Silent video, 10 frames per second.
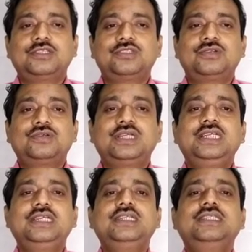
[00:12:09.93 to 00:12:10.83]
So
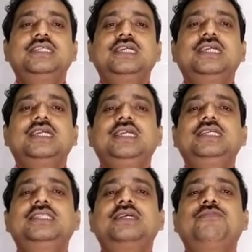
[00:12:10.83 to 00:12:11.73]
he
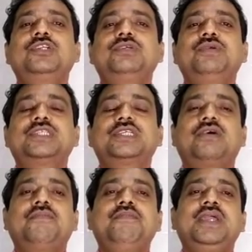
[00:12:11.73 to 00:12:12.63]
is the motivation
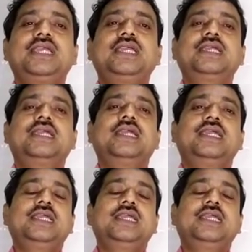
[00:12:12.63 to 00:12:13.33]
of making